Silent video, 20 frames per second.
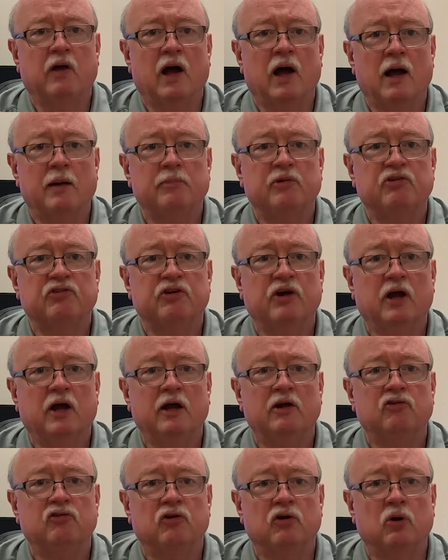the
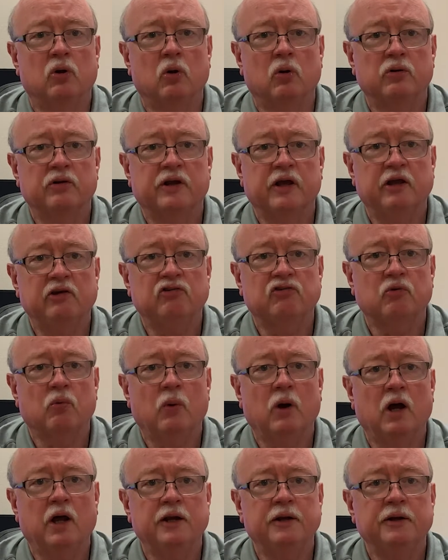homicides, the cold case
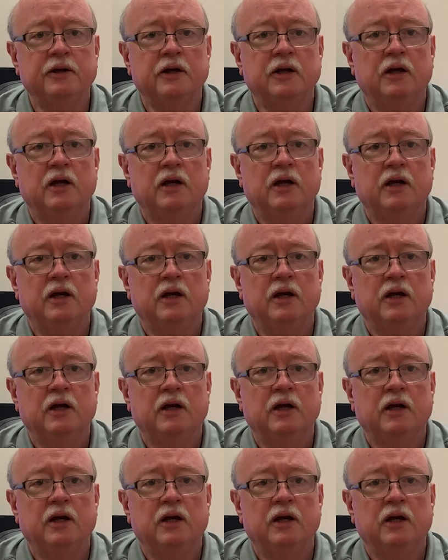squad.